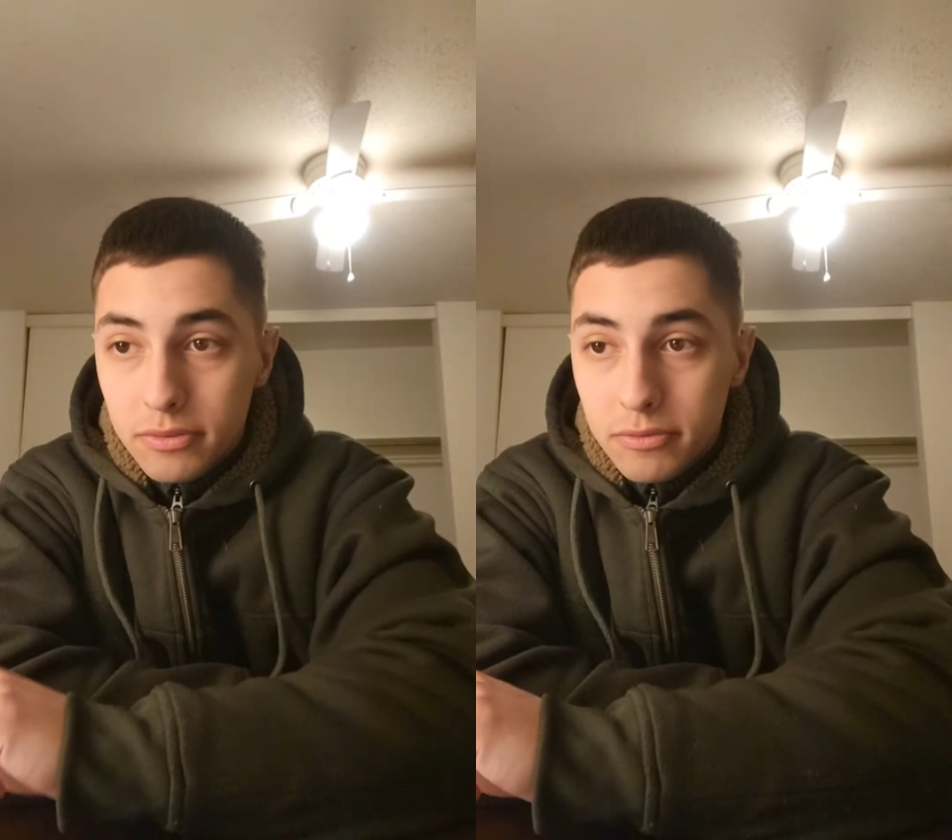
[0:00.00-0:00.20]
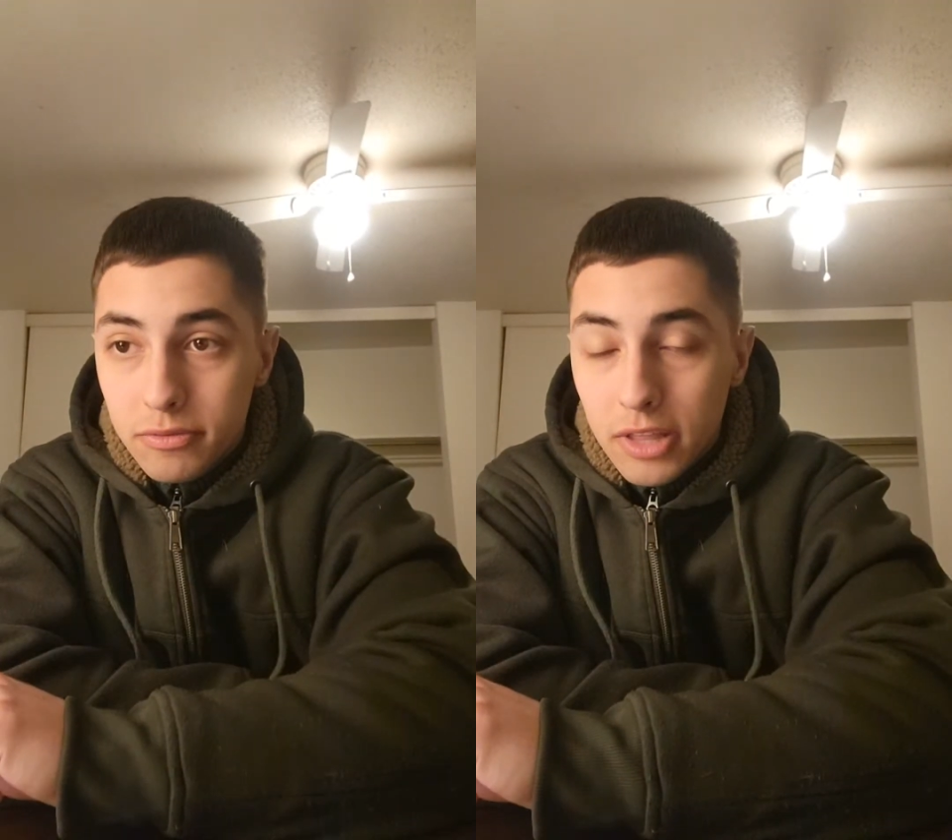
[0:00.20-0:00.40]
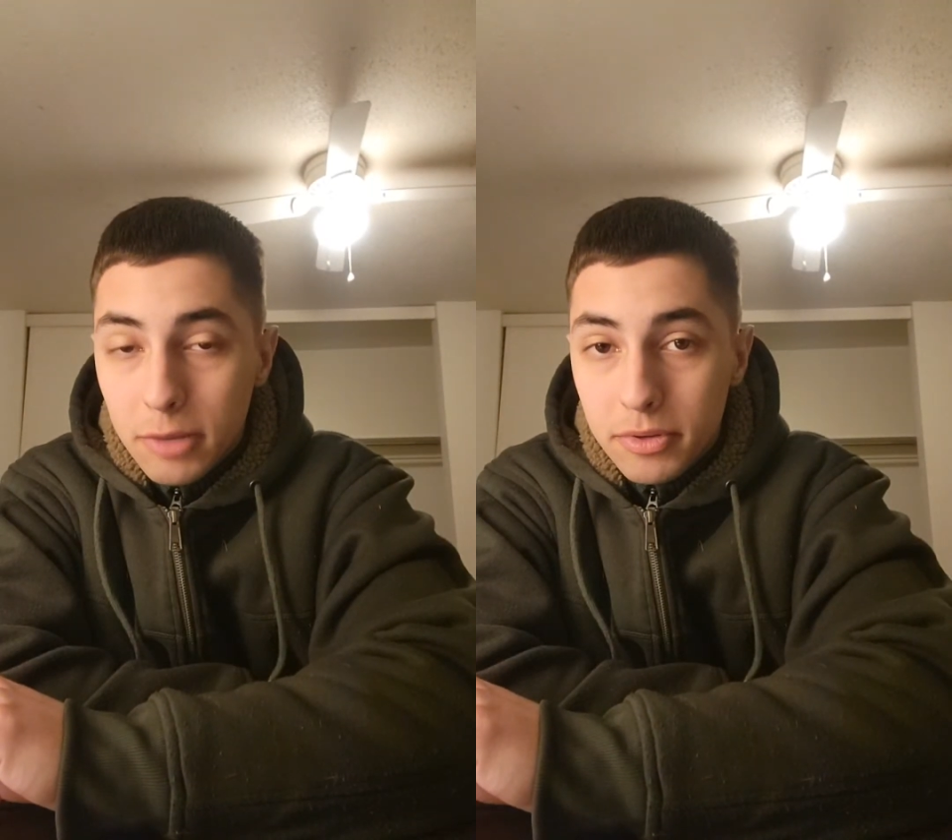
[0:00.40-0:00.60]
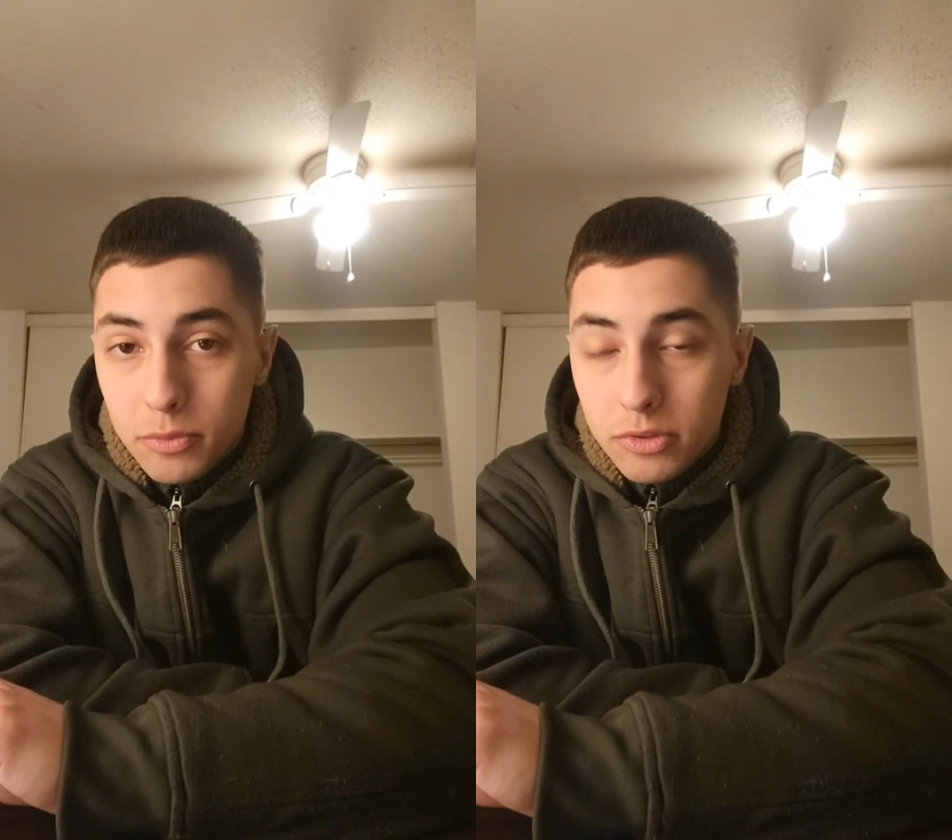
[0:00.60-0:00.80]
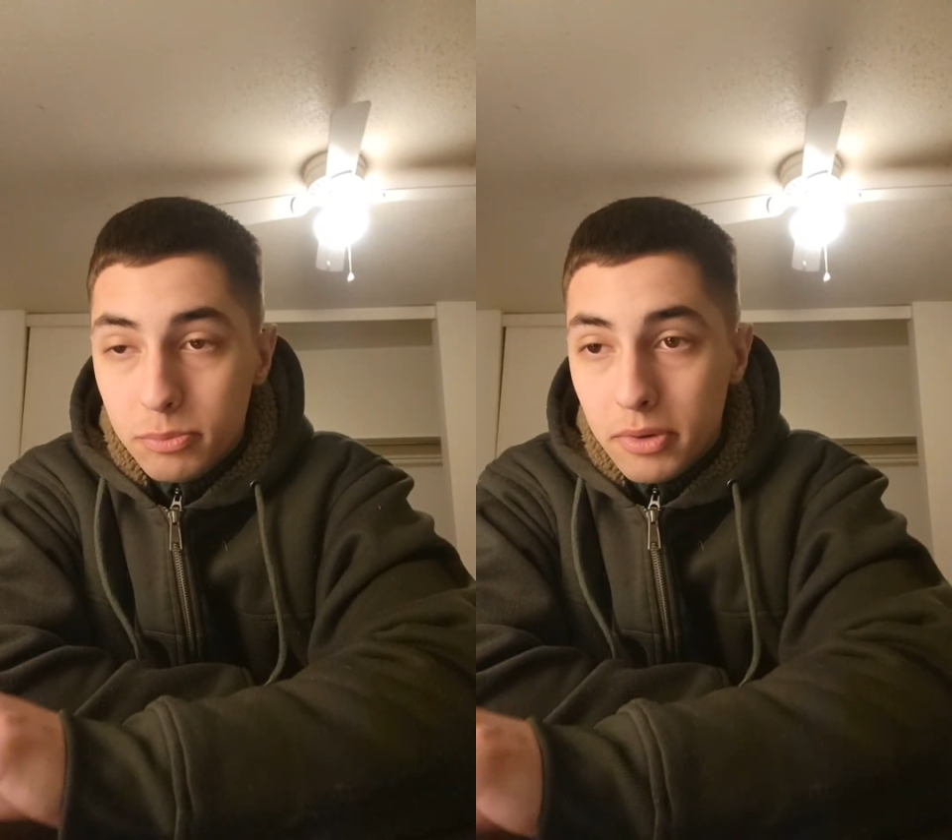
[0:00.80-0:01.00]
flamen
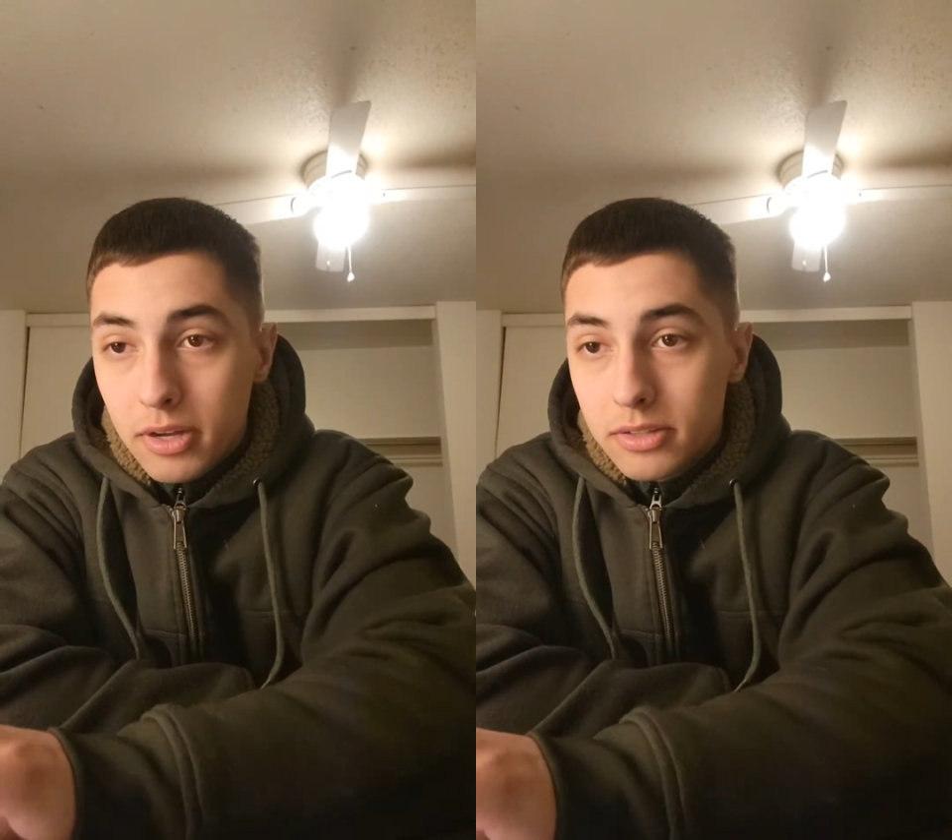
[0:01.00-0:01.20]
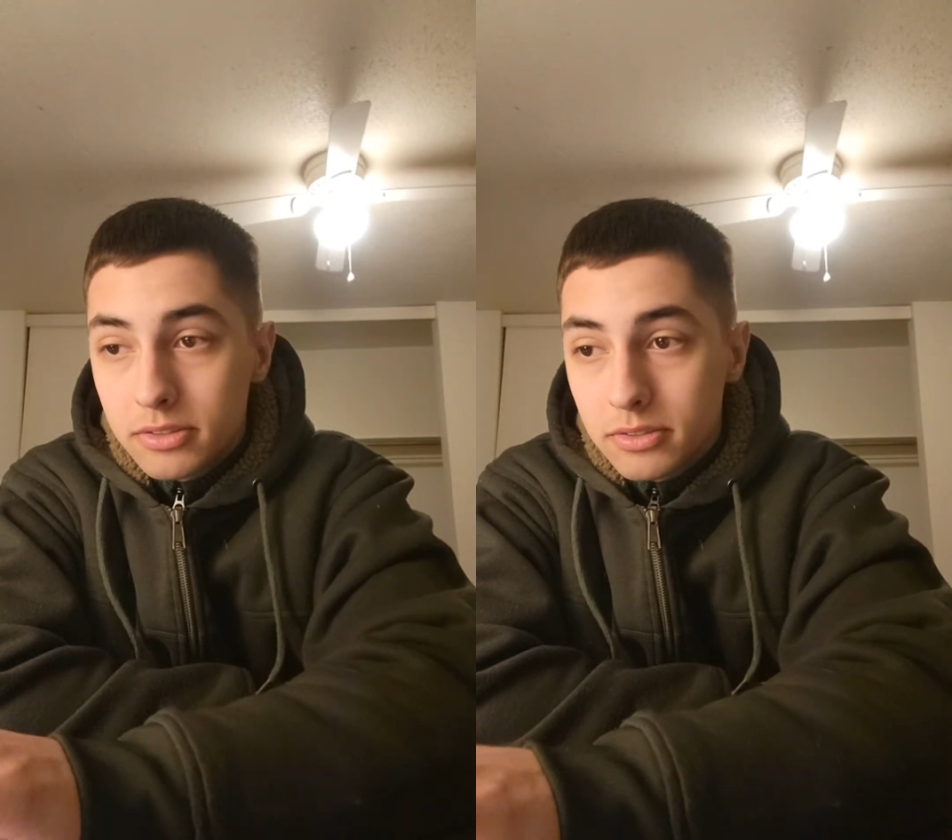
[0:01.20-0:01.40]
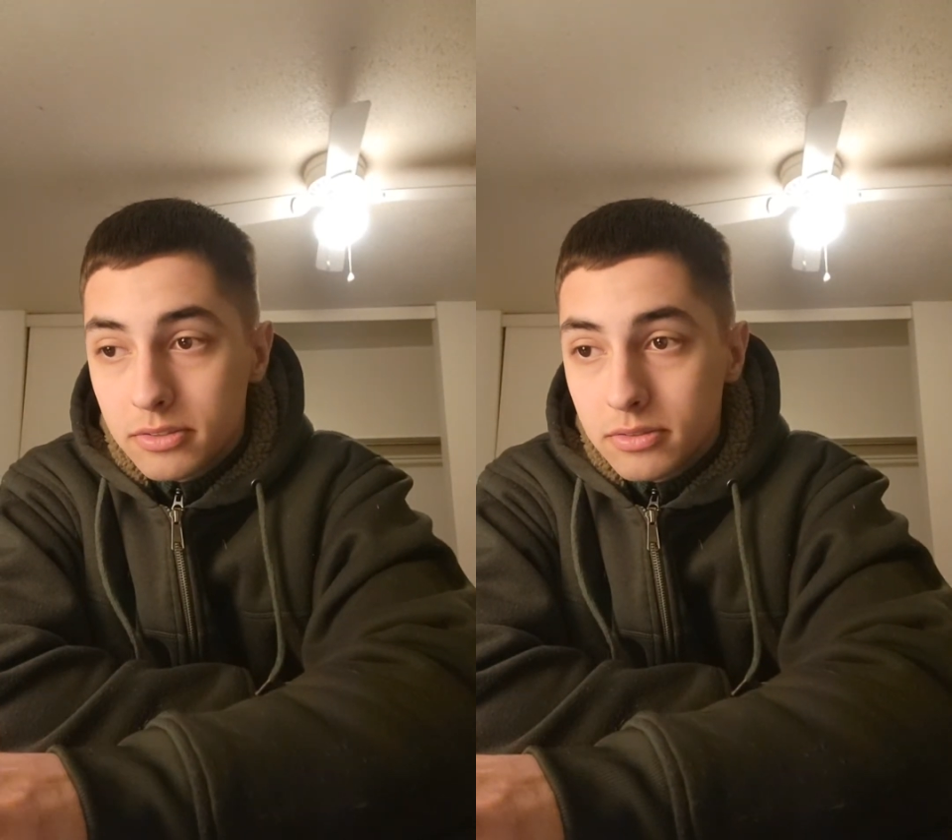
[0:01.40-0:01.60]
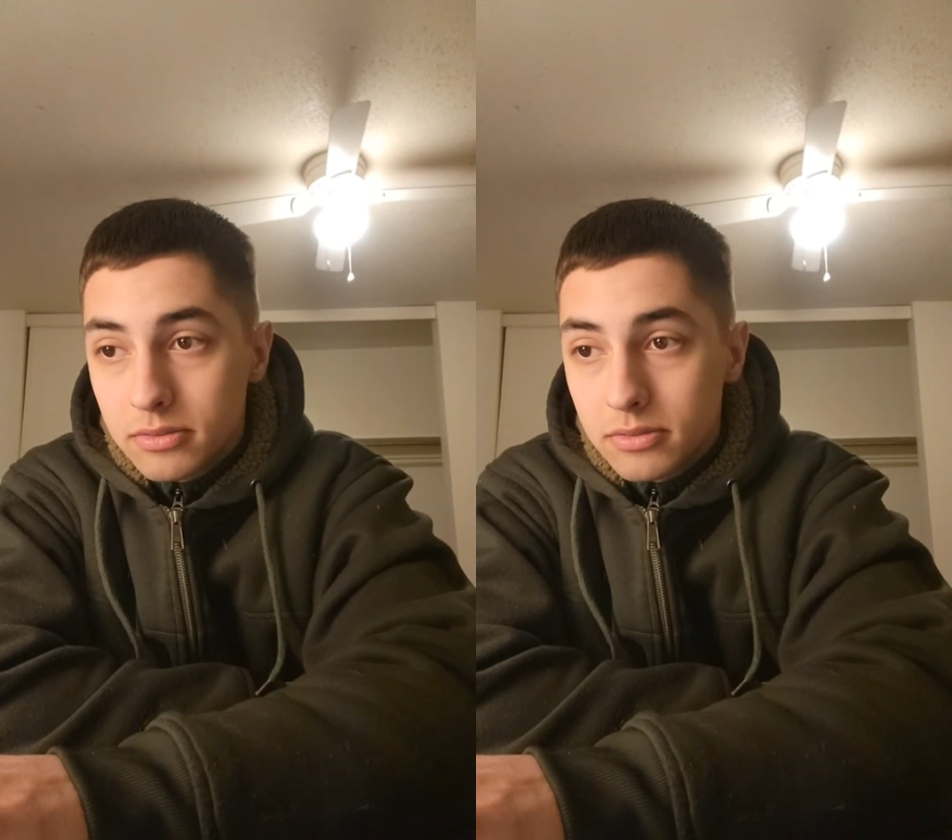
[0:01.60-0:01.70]
response,